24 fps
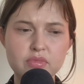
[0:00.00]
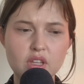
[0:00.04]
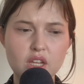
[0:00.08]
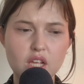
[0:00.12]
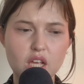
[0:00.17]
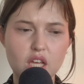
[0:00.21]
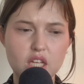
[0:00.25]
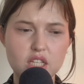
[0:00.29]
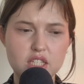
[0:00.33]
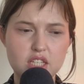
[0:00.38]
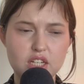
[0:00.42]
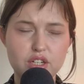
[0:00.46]

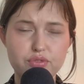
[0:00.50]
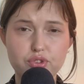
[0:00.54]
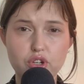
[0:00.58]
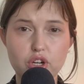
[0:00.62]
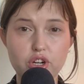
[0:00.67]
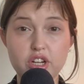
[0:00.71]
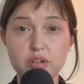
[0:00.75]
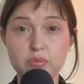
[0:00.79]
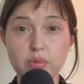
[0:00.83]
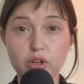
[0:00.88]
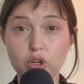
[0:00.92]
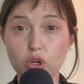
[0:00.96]
Instead of
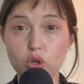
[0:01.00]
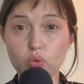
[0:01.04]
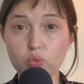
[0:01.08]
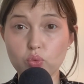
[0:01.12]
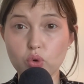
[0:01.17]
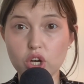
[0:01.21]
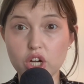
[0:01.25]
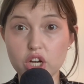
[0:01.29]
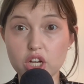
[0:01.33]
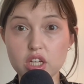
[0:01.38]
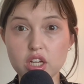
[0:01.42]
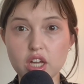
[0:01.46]
talking about her
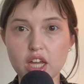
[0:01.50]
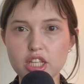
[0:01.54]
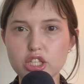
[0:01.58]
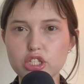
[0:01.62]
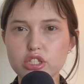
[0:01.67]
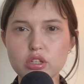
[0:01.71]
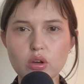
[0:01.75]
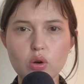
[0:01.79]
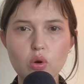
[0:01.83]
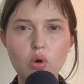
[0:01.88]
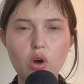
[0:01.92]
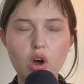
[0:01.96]
work. It's
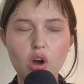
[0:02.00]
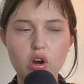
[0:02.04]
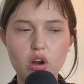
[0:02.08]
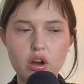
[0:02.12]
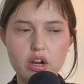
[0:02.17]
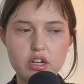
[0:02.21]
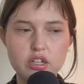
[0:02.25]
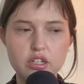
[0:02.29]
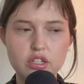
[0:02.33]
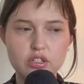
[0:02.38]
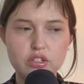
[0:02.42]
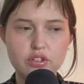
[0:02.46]
so
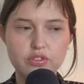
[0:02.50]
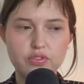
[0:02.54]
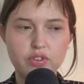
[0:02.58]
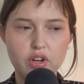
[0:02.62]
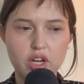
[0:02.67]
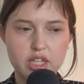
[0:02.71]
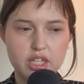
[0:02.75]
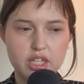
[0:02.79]
hard to find